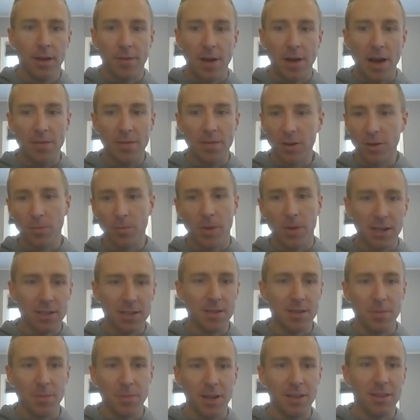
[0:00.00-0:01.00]
five hundred
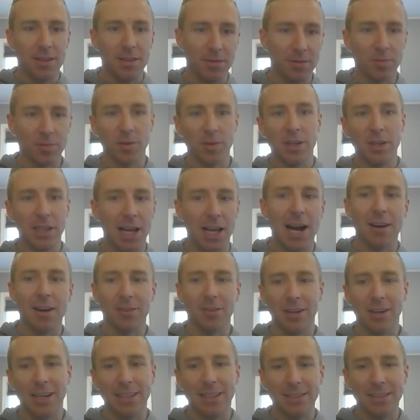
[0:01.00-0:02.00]
bucks a month, and free
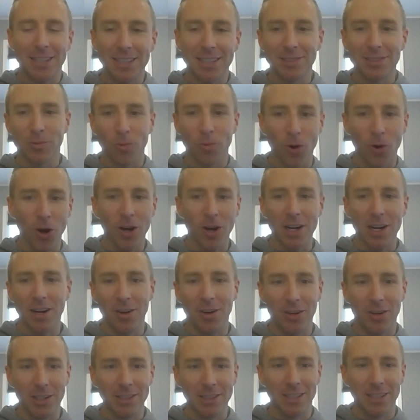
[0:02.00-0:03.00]
lot rent doesn't work
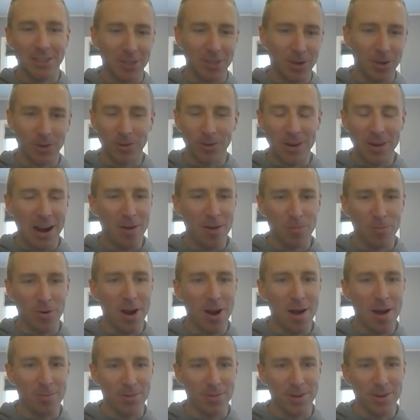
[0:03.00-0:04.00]
on a turnaround
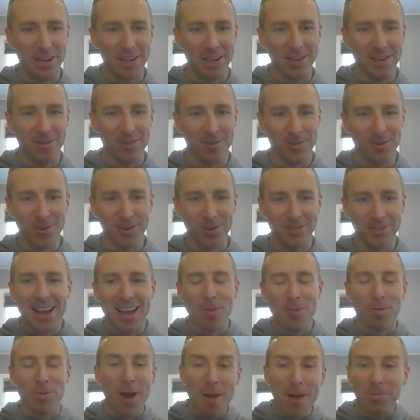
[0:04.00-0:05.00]
property or
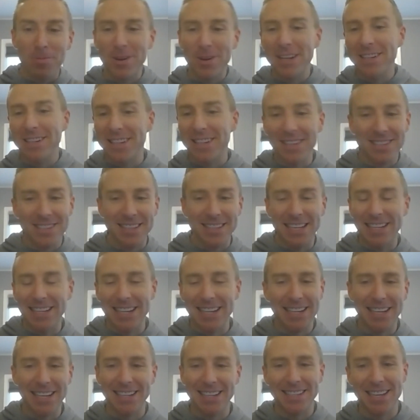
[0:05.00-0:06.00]
a property doesn't need
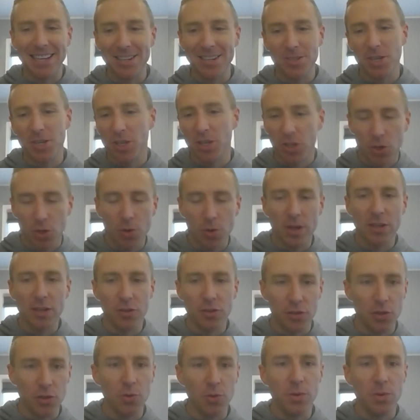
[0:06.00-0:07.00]
any attention. You
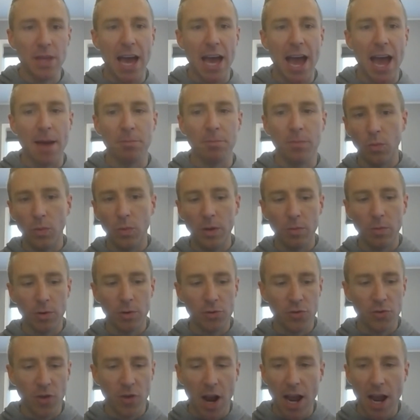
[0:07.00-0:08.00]
can do that. We
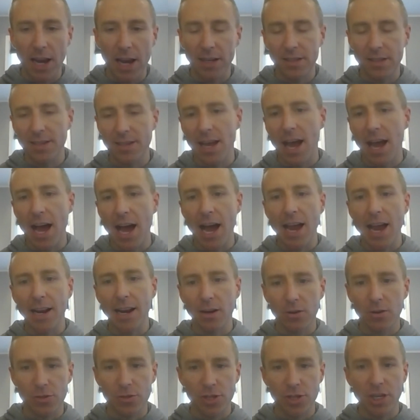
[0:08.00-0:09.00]
were trying to
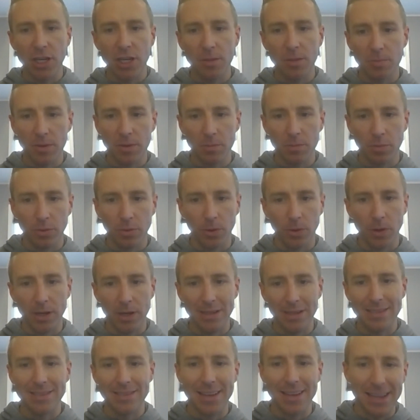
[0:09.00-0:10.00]
hire cheap
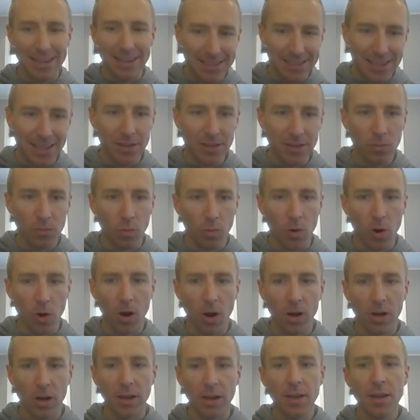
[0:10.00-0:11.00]
employees; it didn't
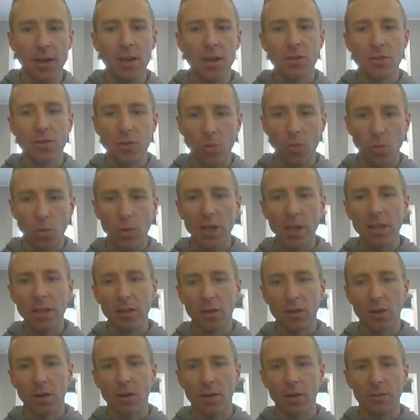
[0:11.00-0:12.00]
work. So we
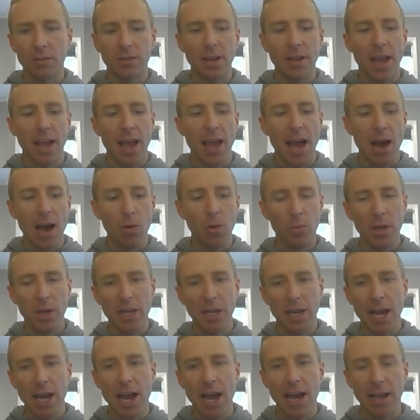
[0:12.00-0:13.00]
learned how
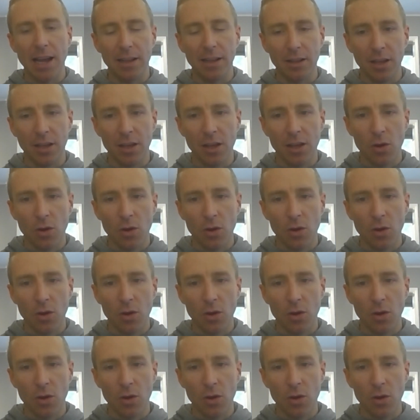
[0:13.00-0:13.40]
we got